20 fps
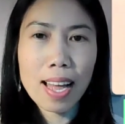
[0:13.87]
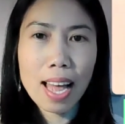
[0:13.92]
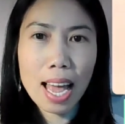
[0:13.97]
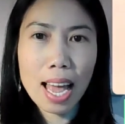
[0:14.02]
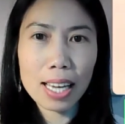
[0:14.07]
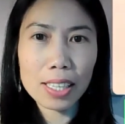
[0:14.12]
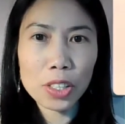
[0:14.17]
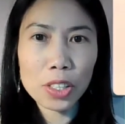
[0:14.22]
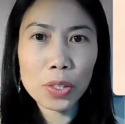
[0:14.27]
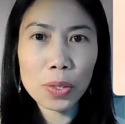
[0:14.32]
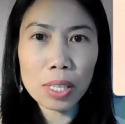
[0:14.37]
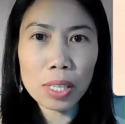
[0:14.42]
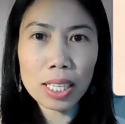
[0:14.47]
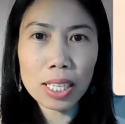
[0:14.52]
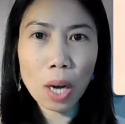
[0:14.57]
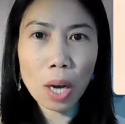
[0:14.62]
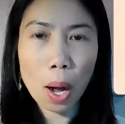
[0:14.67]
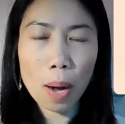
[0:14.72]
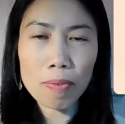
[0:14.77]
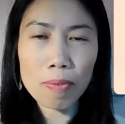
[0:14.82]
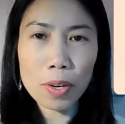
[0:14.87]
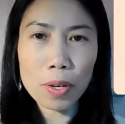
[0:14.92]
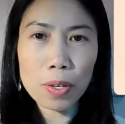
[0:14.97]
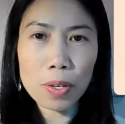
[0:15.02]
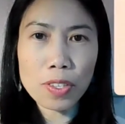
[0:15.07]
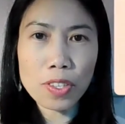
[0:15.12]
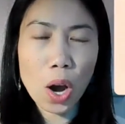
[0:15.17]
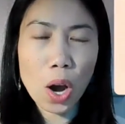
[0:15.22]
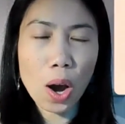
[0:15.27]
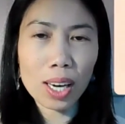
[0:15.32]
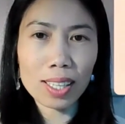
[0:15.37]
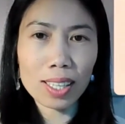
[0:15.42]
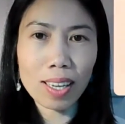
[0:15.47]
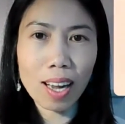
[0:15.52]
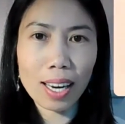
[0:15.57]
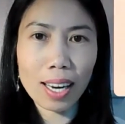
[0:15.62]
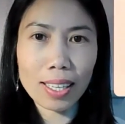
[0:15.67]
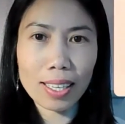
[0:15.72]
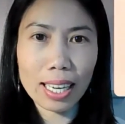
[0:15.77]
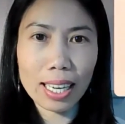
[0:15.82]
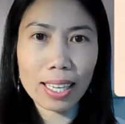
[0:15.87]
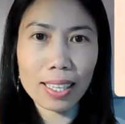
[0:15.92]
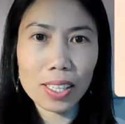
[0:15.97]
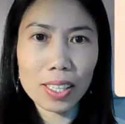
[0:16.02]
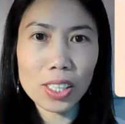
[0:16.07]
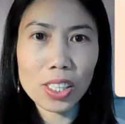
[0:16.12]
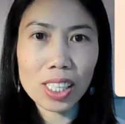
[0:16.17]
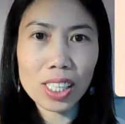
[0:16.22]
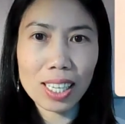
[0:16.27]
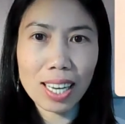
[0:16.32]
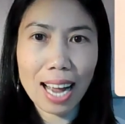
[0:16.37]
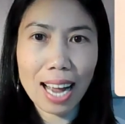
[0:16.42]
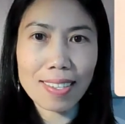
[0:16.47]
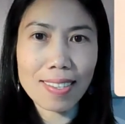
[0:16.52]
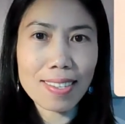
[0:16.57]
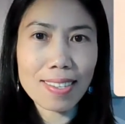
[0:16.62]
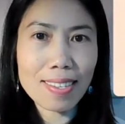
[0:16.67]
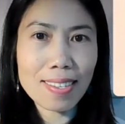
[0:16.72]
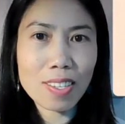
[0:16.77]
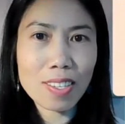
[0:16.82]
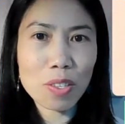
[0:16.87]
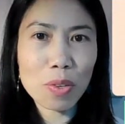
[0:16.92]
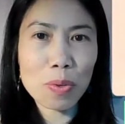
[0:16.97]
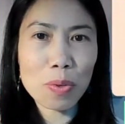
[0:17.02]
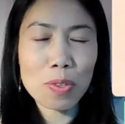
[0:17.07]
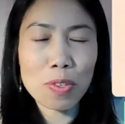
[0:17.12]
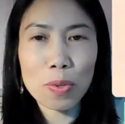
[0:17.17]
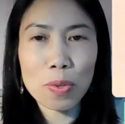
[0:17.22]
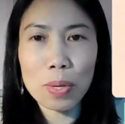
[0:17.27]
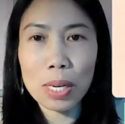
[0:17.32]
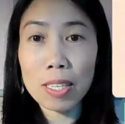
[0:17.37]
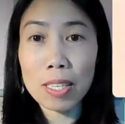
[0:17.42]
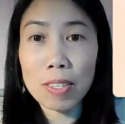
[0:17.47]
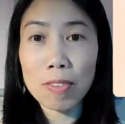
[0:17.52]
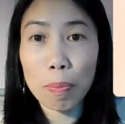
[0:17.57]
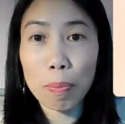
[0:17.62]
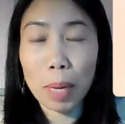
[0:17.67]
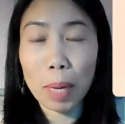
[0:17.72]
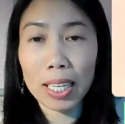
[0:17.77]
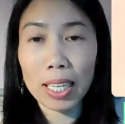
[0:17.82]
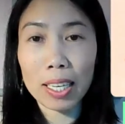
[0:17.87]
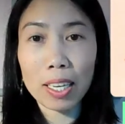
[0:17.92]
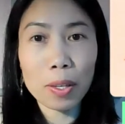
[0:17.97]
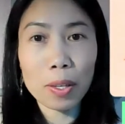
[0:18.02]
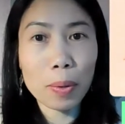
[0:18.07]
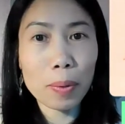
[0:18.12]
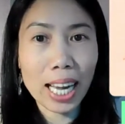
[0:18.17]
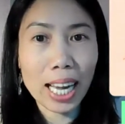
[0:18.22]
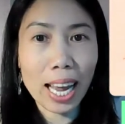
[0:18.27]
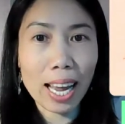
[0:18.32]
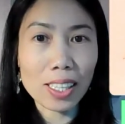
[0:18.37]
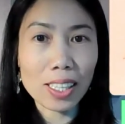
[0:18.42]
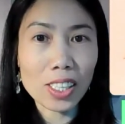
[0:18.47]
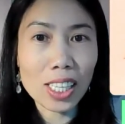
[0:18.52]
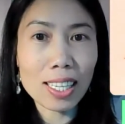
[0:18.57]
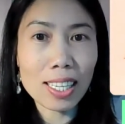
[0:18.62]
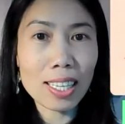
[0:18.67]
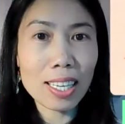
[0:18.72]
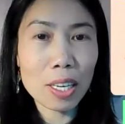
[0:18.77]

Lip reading: Eduling offers online English classes to students from any location,